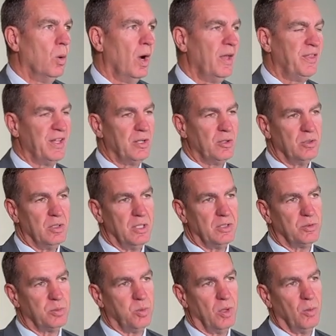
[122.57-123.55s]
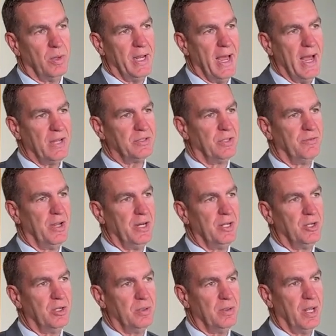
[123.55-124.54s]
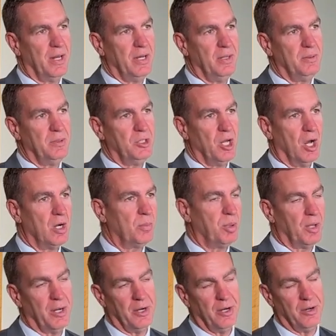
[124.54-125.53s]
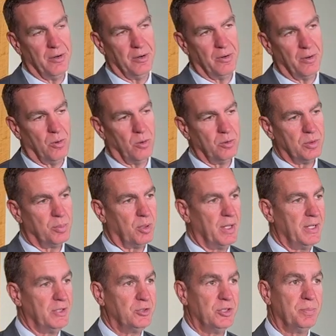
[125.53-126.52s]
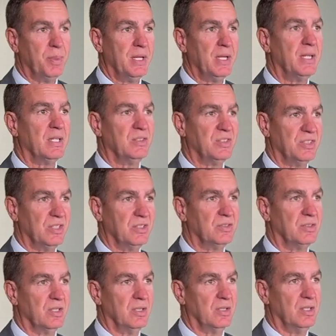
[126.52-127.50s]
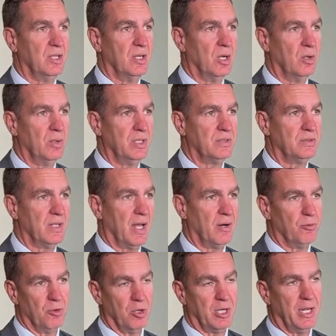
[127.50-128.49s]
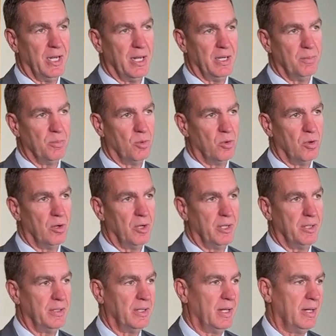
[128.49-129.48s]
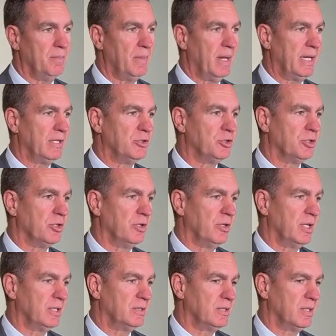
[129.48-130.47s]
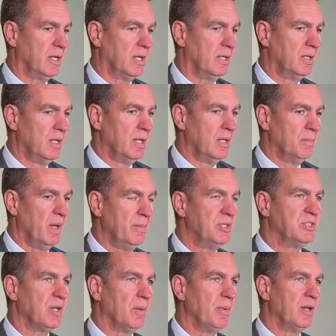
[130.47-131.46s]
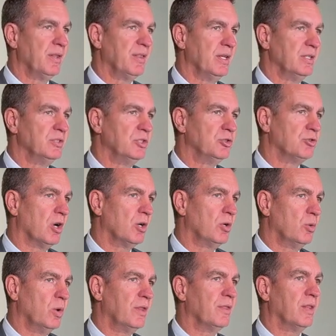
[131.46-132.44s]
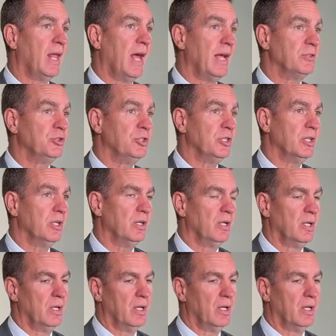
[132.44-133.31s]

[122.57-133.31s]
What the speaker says: Well, I think it's what we ask of any young player or older player, is just being consistent. You know, he's not a rookie anymore, and making sure that maybe some of the things he struggled with last year,